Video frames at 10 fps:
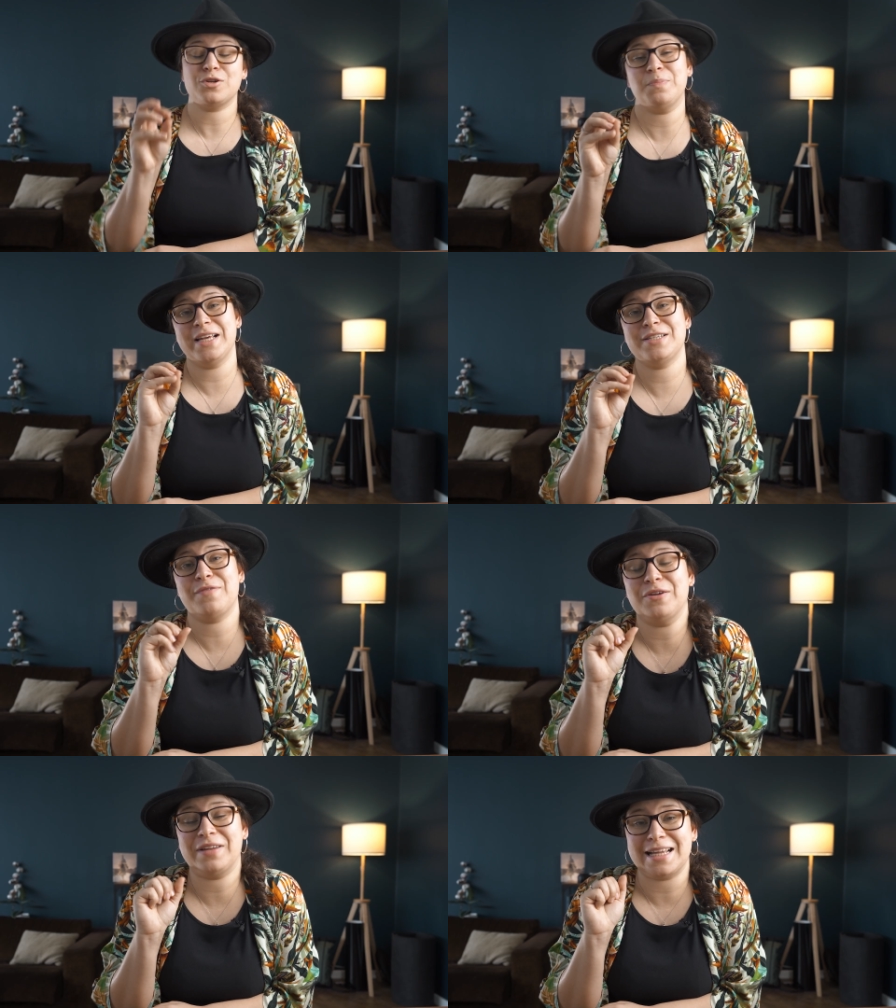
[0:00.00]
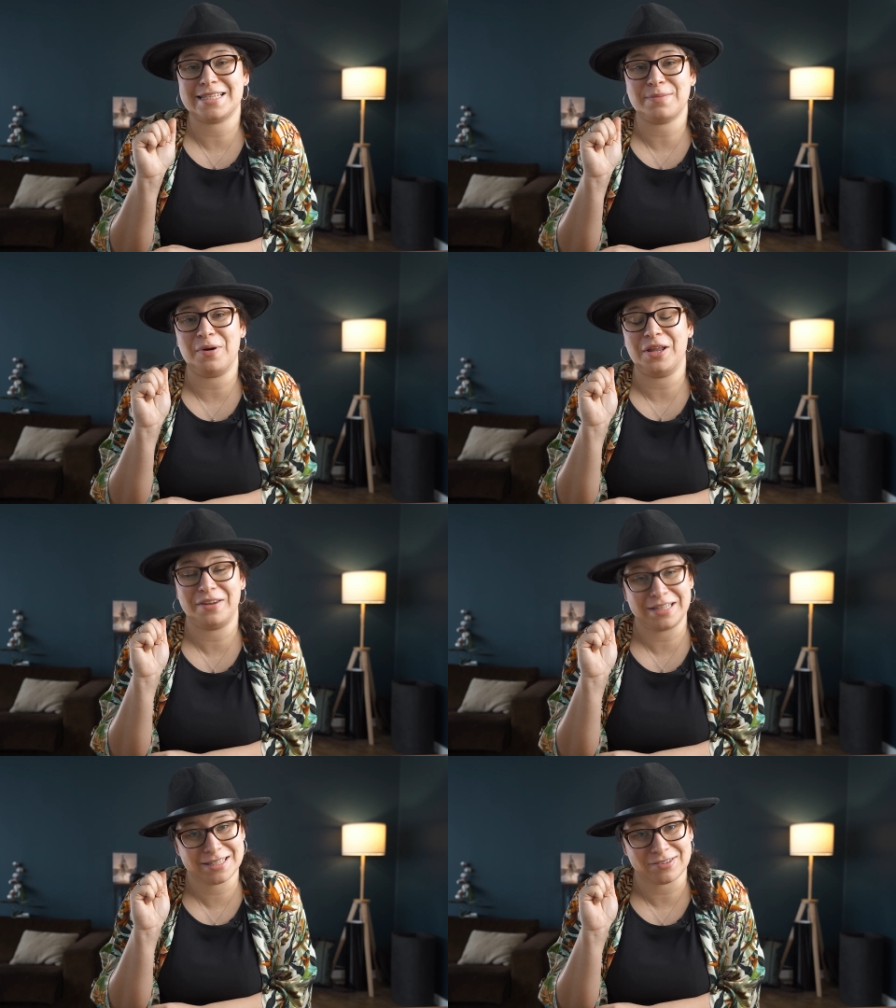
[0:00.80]
So please follow Classic Polly
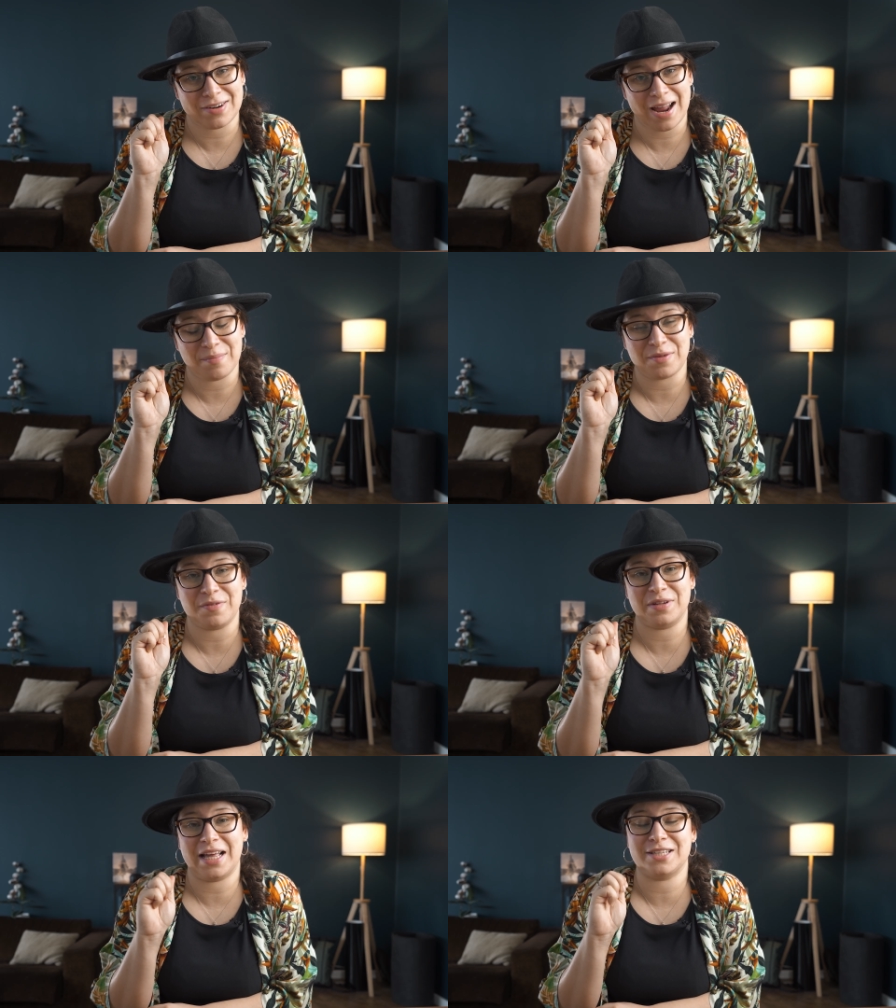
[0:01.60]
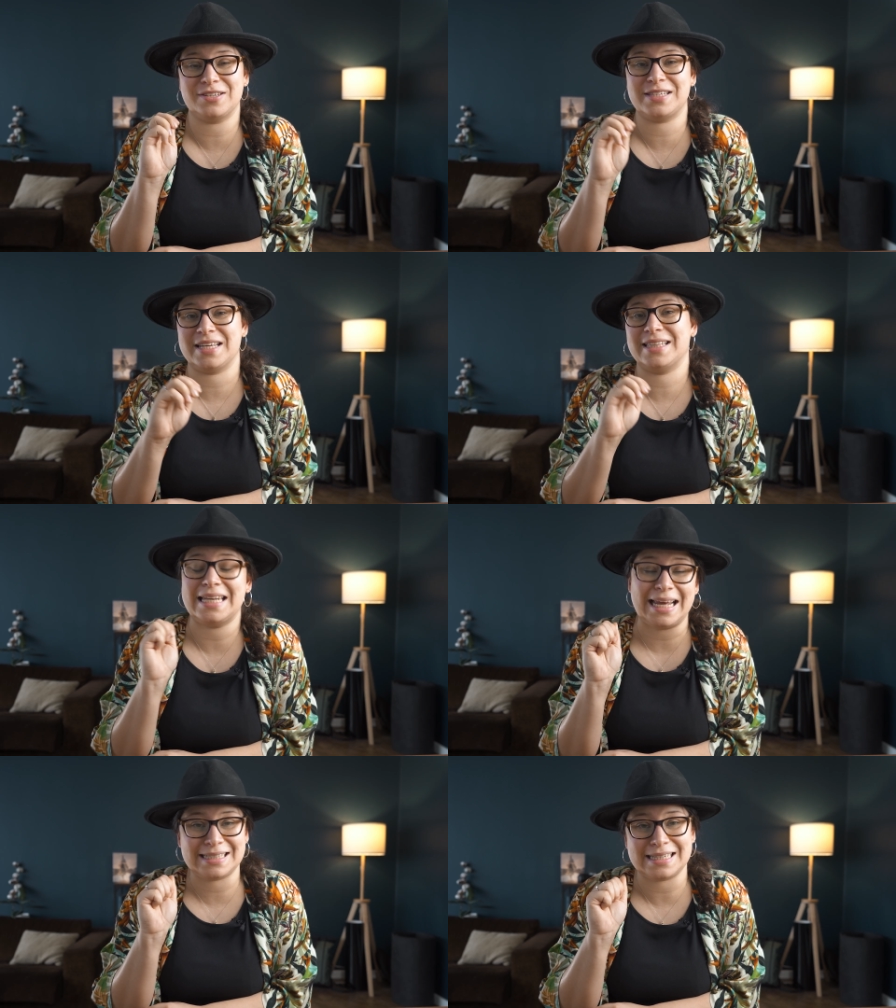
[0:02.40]
on Instagram if you would like to see the
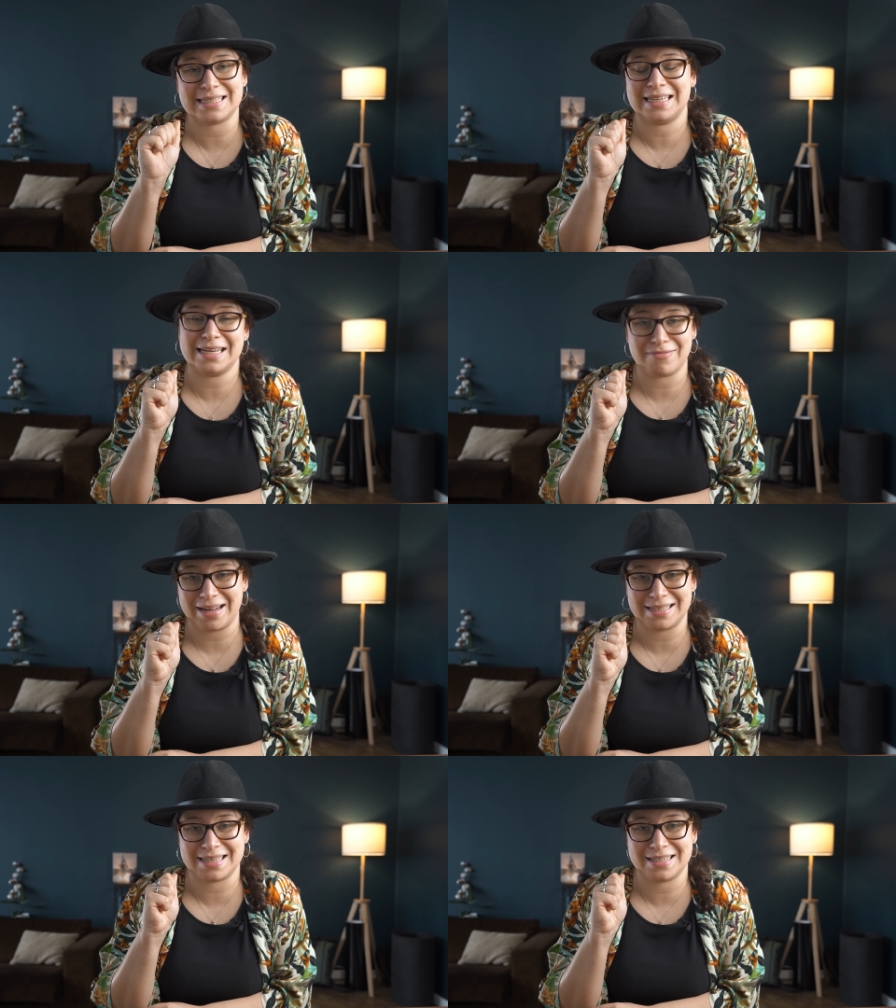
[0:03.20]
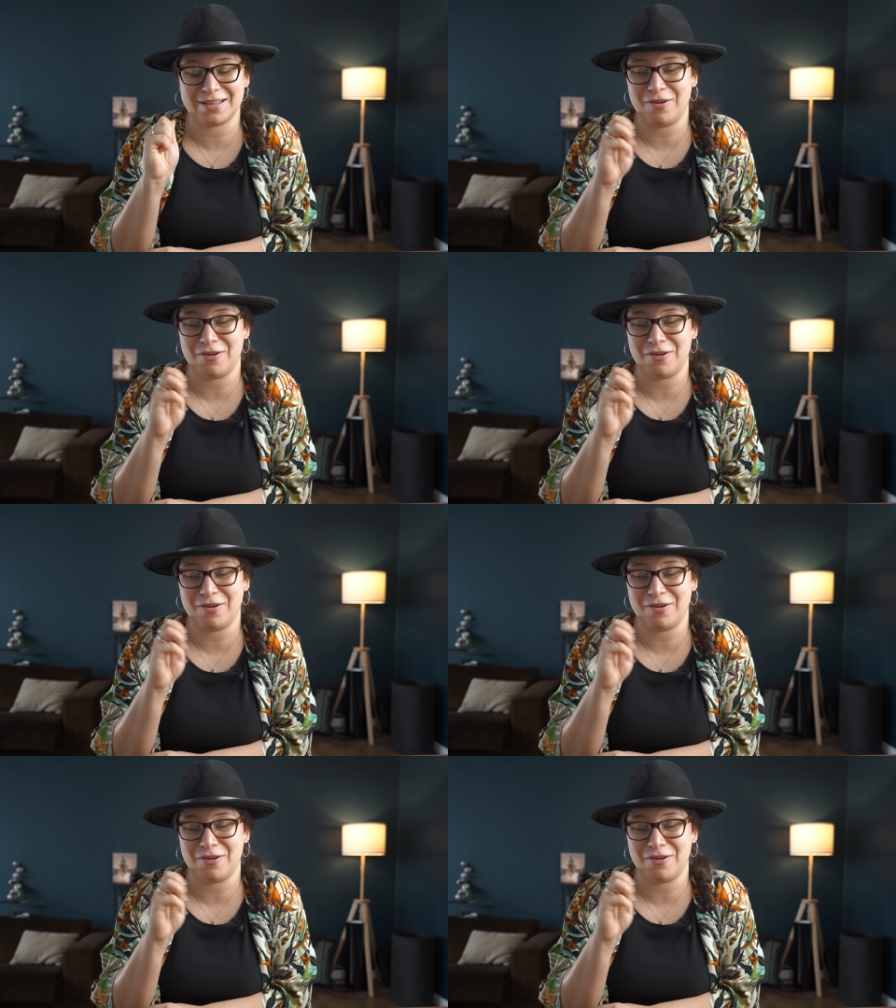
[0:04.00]
latest and the greatest